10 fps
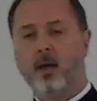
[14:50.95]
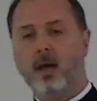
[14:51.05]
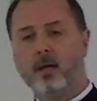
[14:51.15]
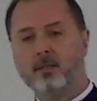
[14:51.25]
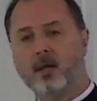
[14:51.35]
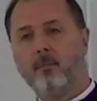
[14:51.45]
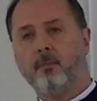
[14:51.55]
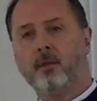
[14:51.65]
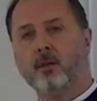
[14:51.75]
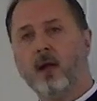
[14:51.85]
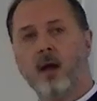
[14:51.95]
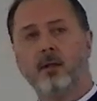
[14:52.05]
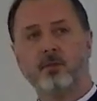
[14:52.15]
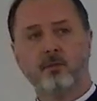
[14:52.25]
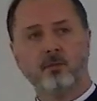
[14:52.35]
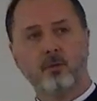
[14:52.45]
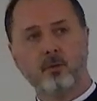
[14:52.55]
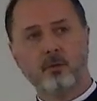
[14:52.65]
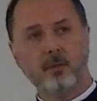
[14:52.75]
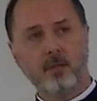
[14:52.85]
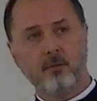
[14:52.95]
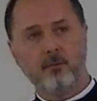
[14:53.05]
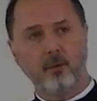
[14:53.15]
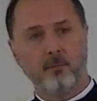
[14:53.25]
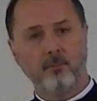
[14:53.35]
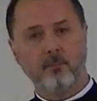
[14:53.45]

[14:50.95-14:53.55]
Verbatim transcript: except the knowledge of good and evil.